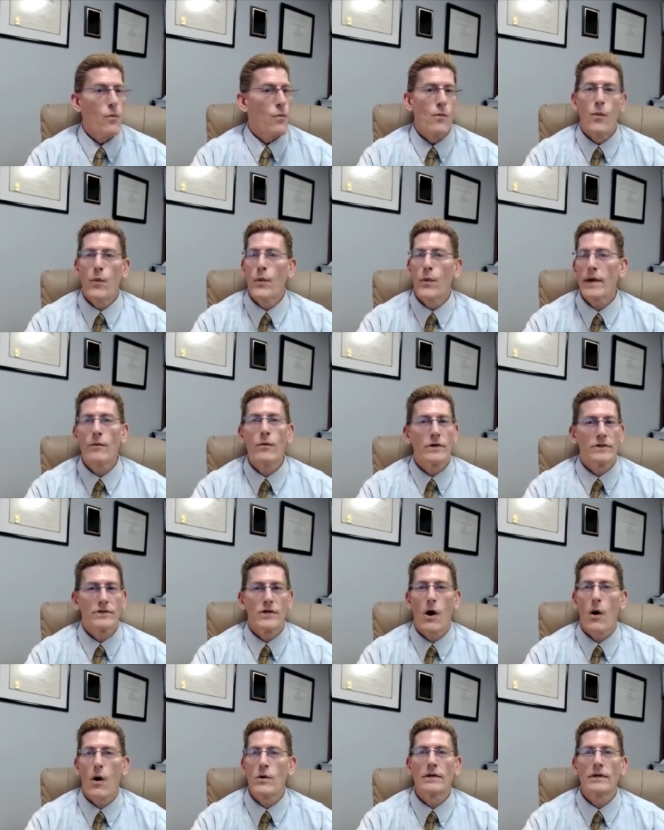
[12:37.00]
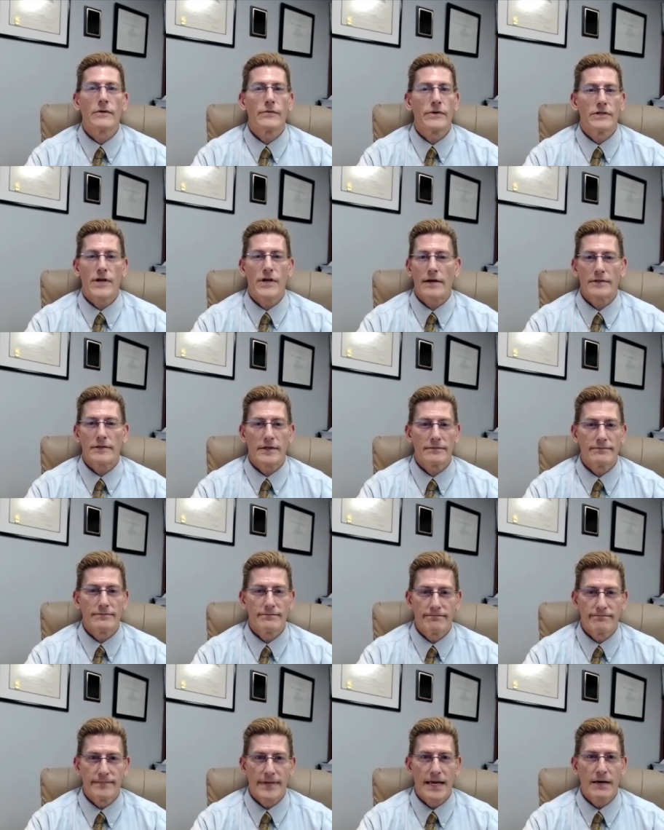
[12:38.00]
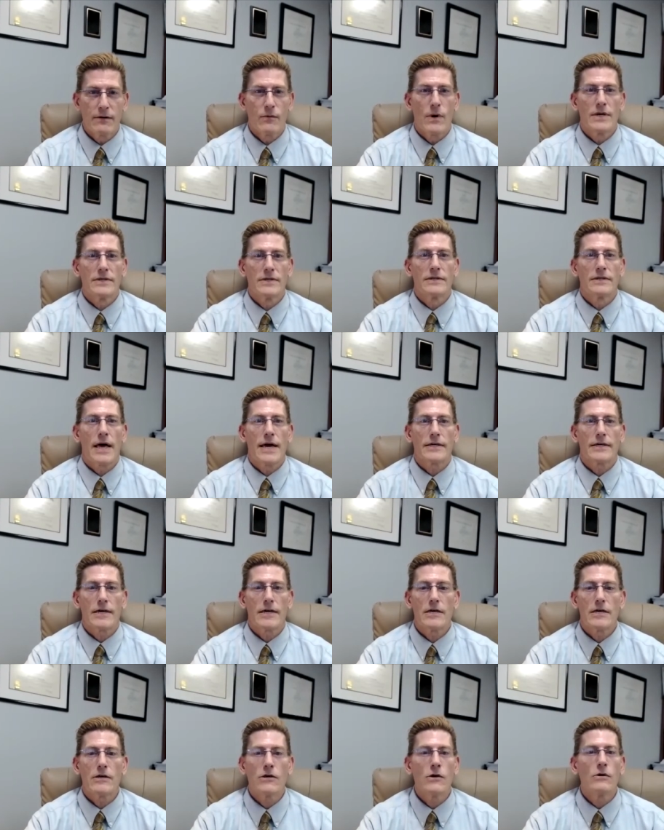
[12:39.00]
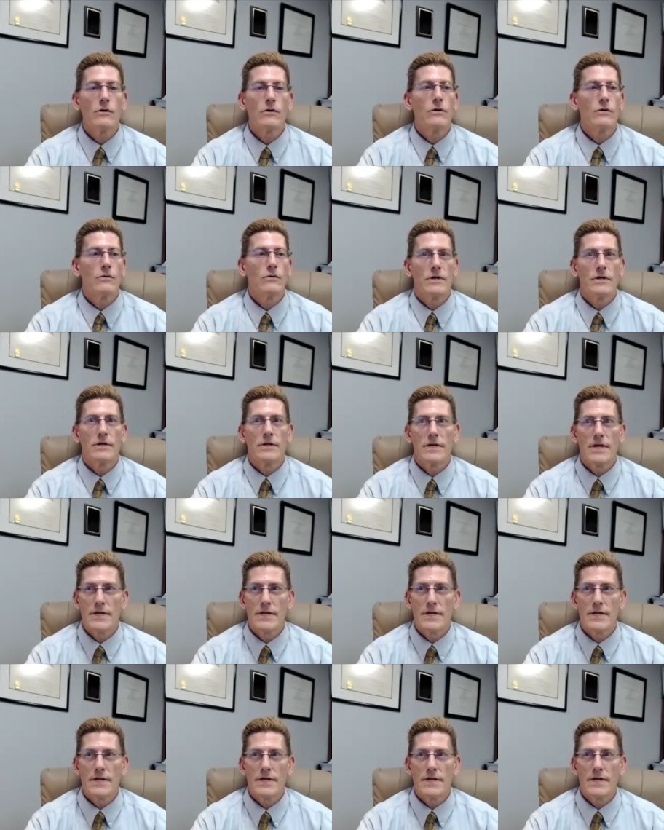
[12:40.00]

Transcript: We were totally rejected. It was like, you